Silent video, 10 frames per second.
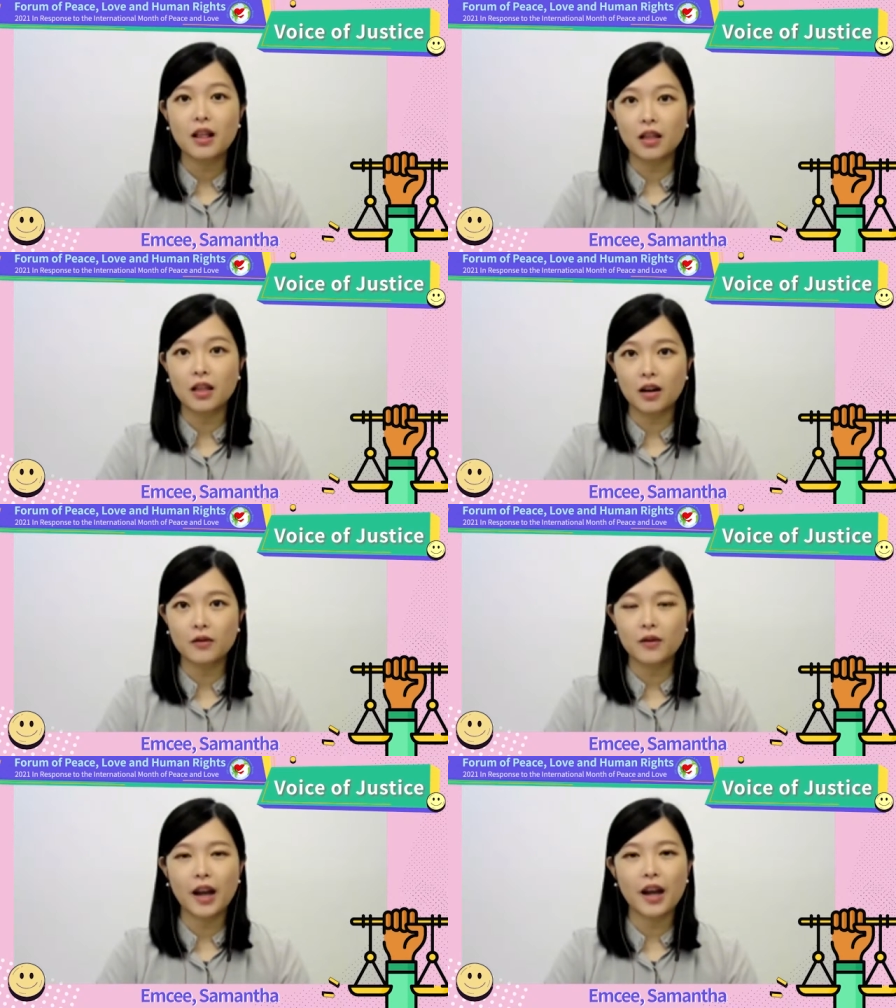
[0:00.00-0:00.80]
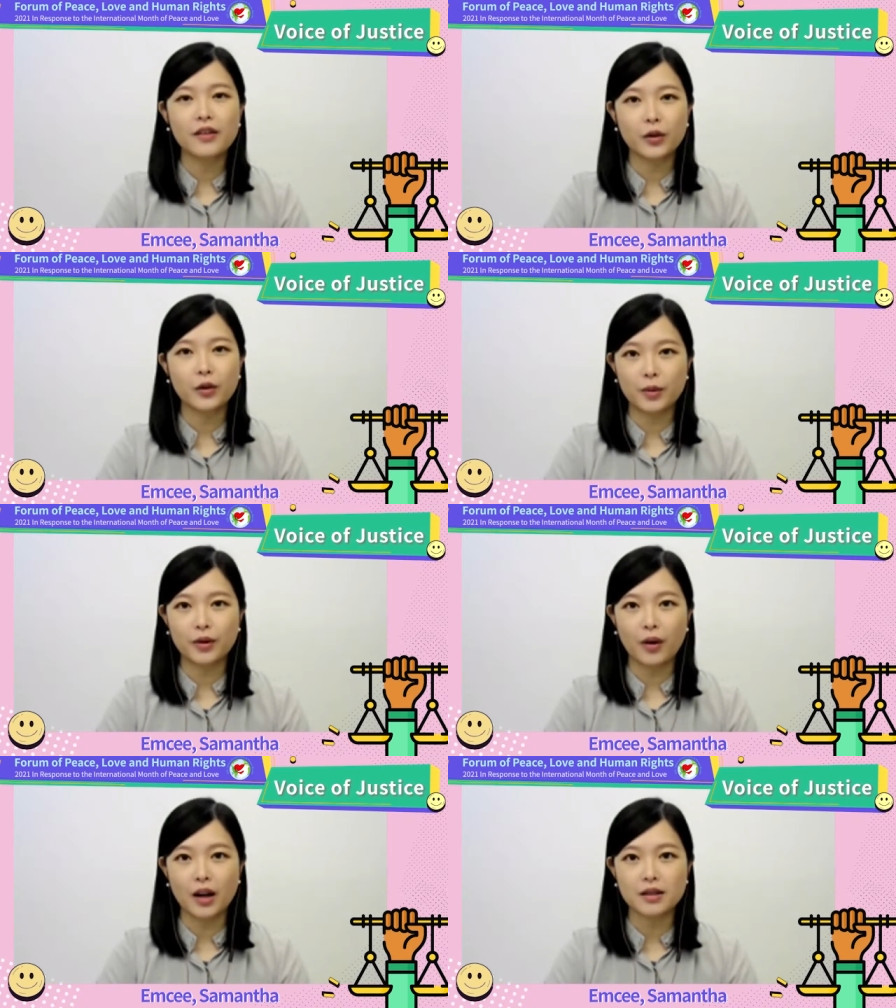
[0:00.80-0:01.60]
love and human
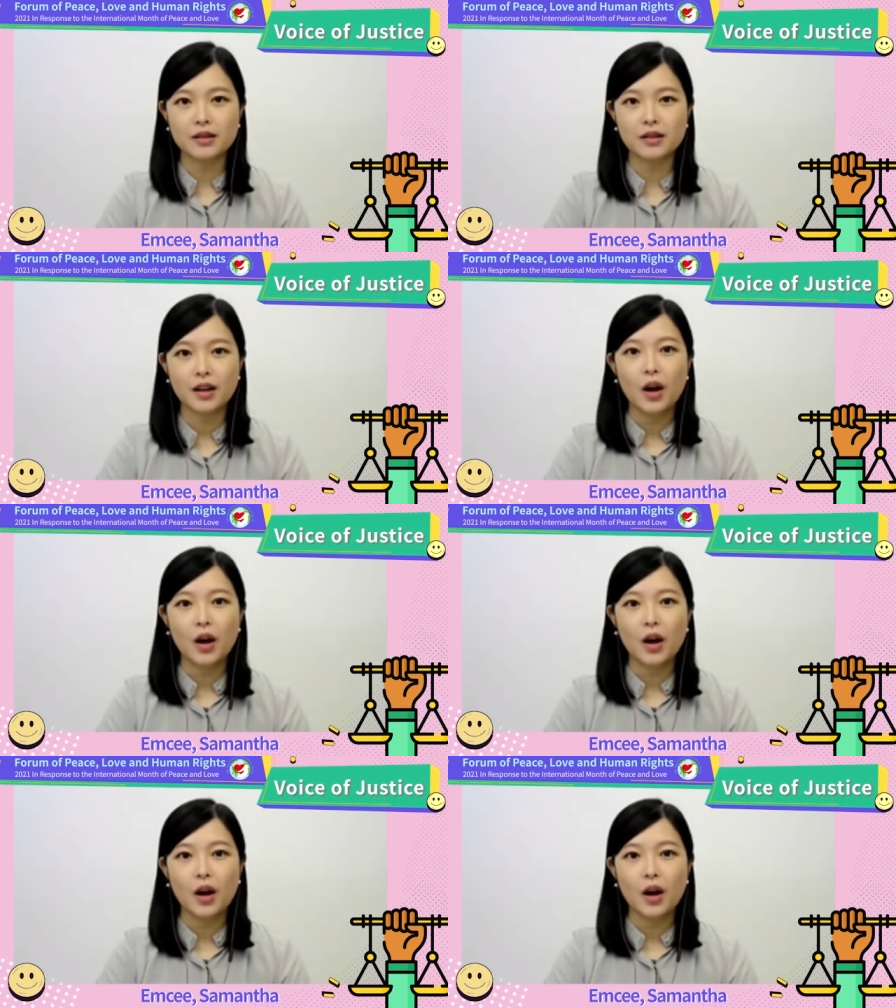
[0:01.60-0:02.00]
rights,